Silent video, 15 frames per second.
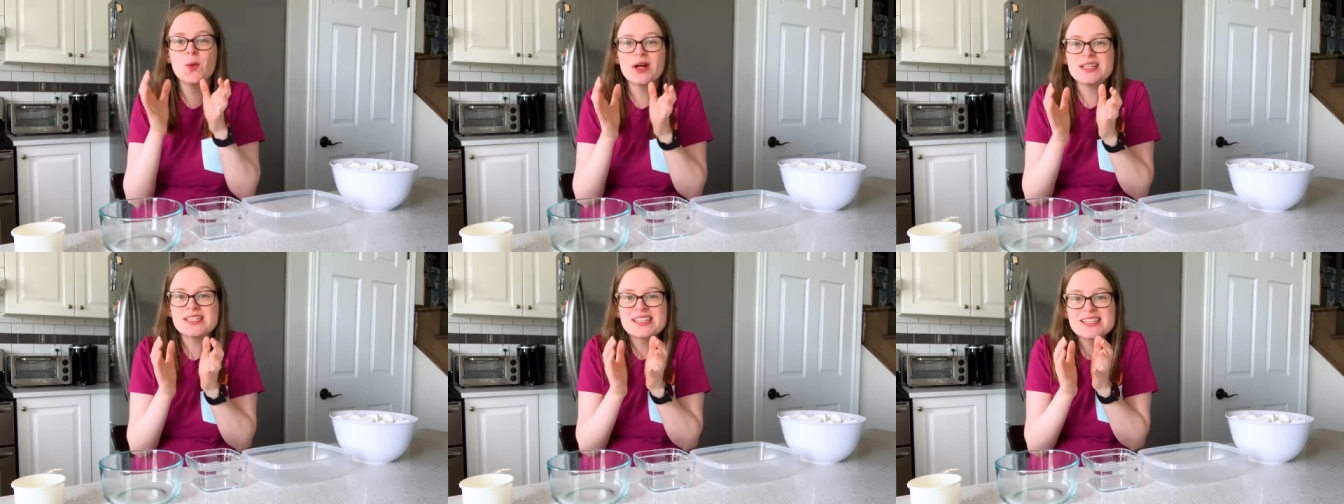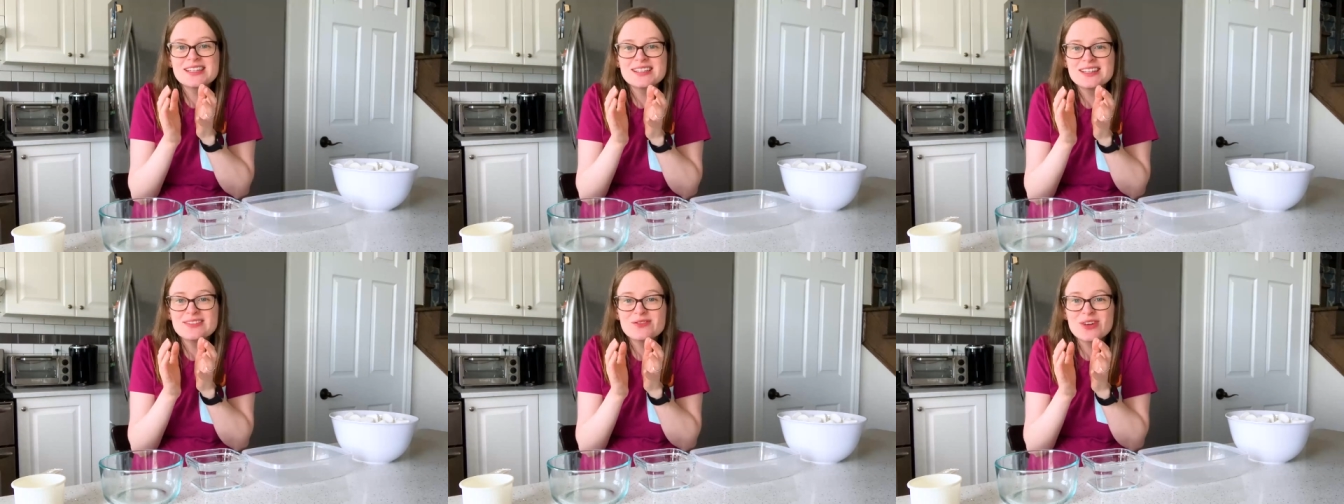one's
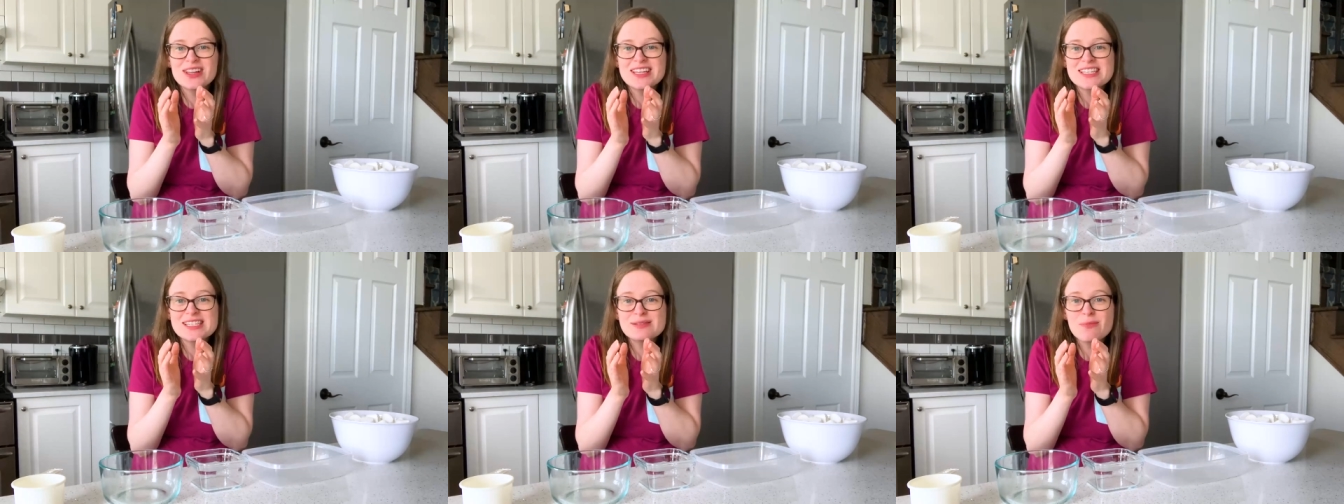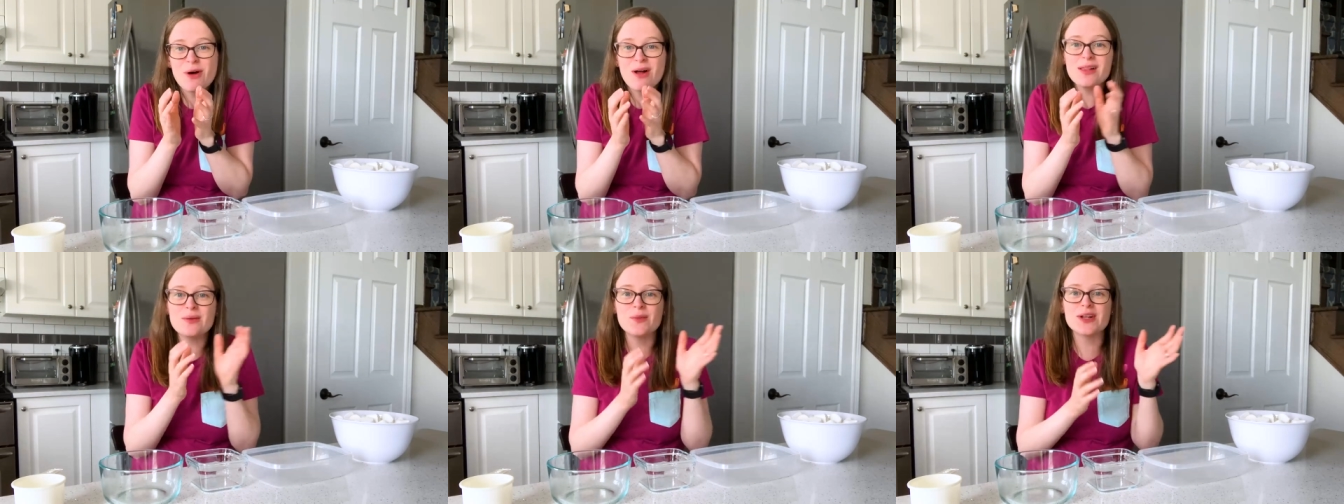really
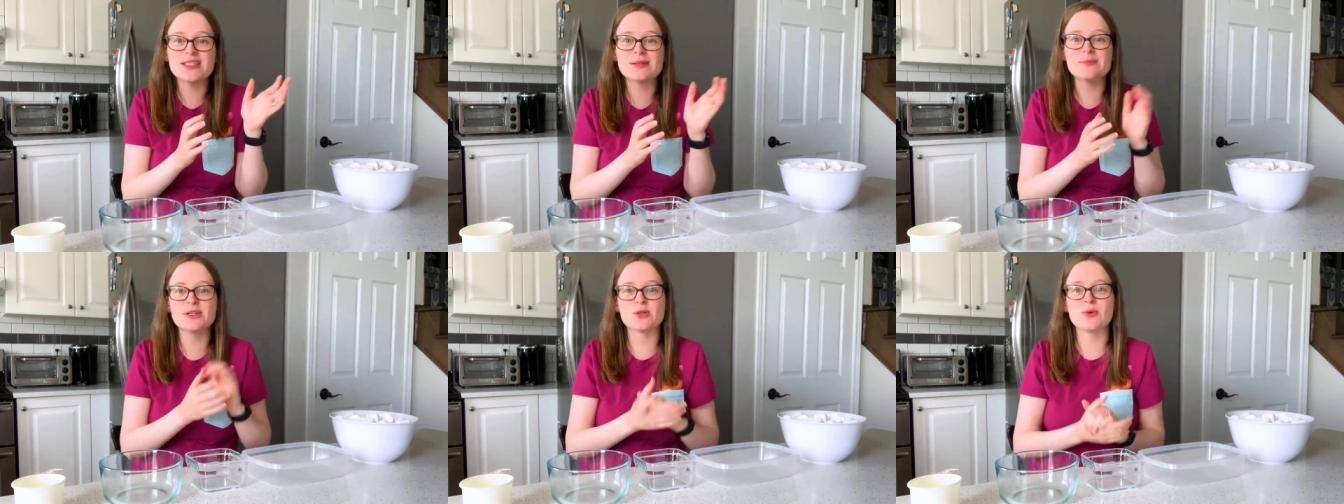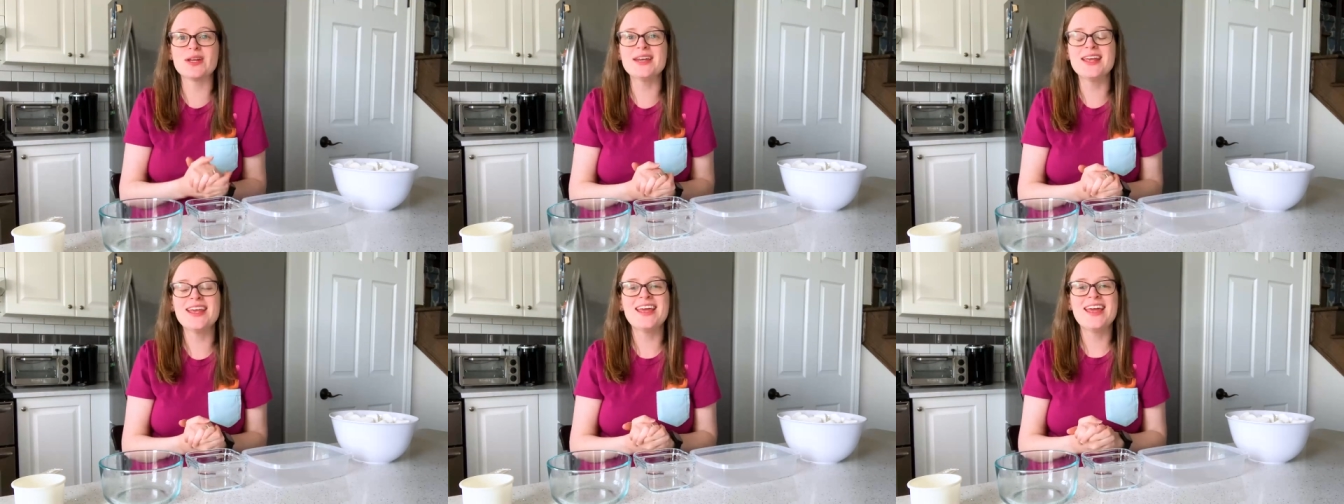small, and one's in
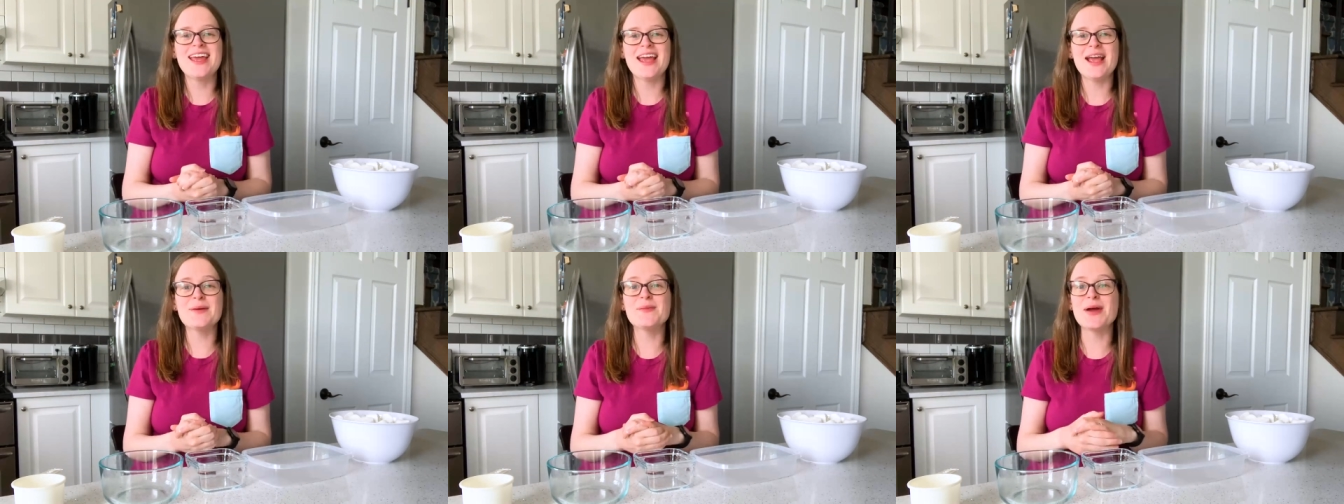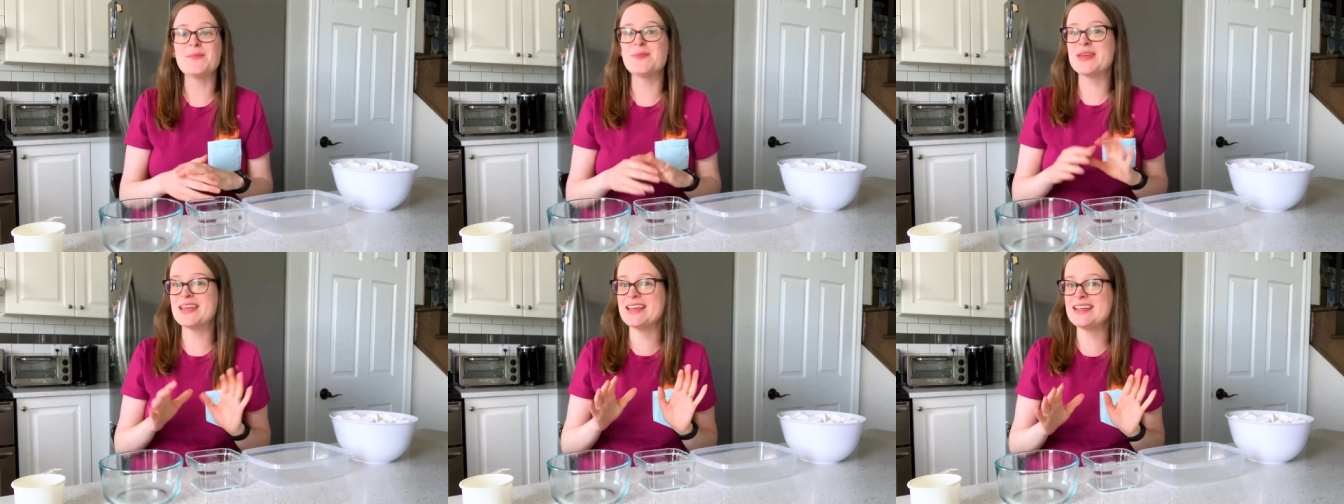between, it
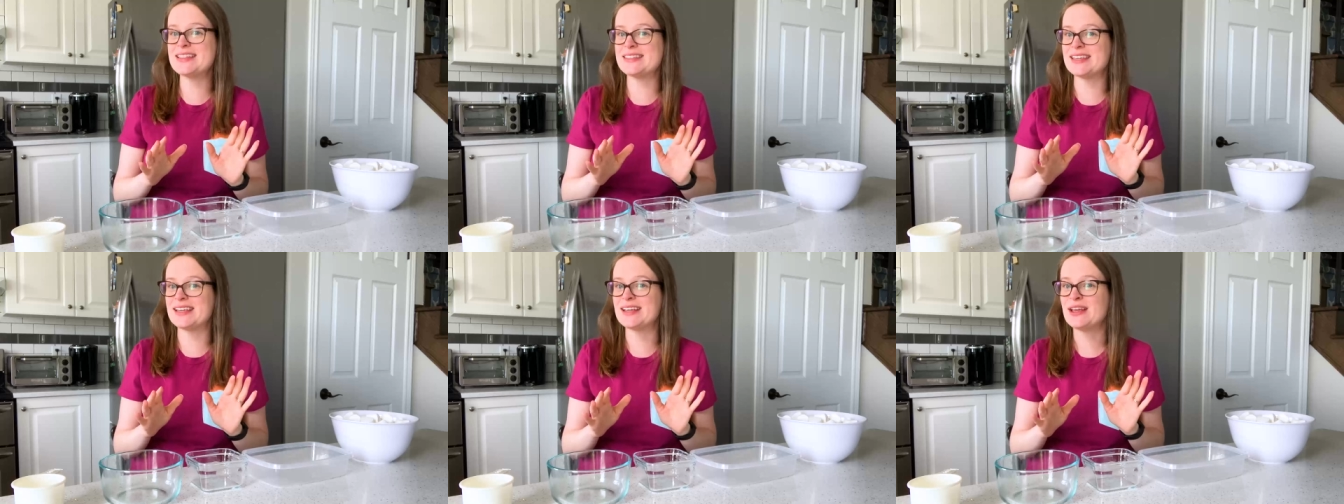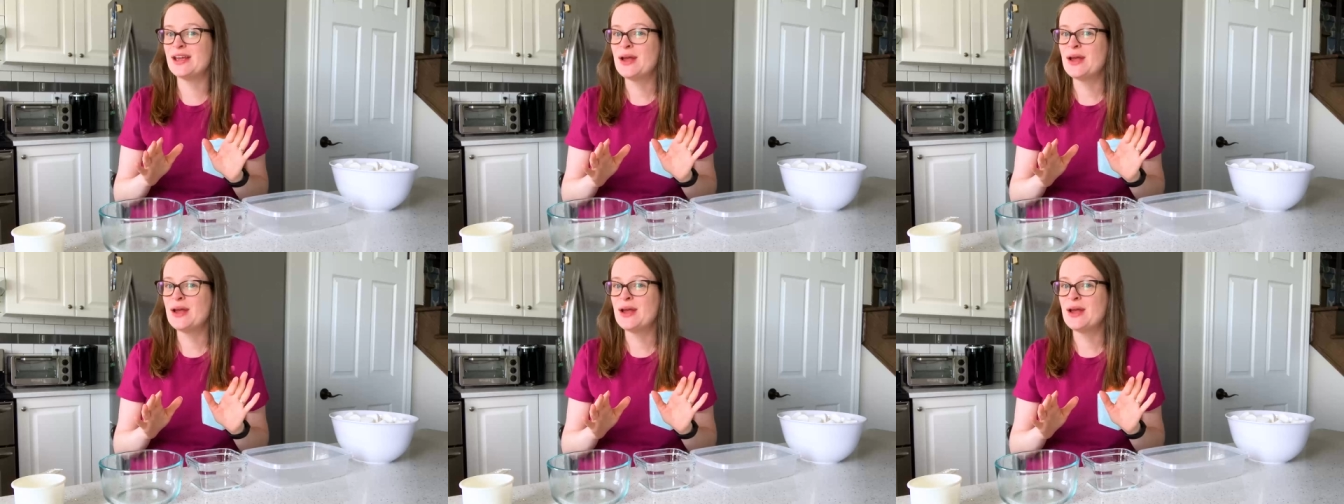might be easy.